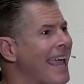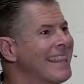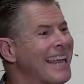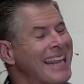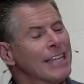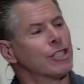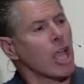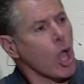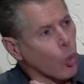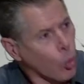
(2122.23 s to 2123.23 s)
and that he is
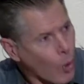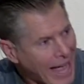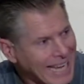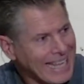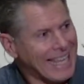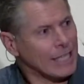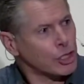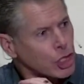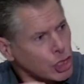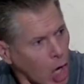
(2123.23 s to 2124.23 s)
whetting, he is
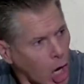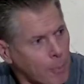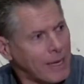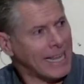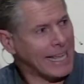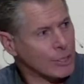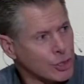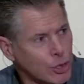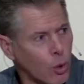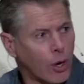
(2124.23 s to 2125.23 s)
sharpening his
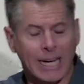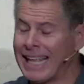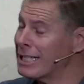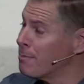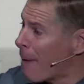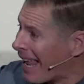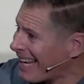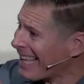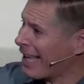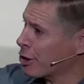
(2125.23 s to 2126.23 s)
sword, and he's
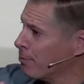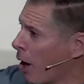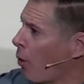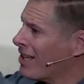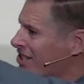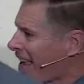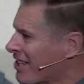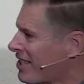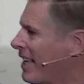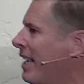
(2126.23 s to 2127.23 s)
bending his bow, he's
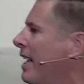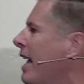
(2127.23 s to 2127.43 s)
testing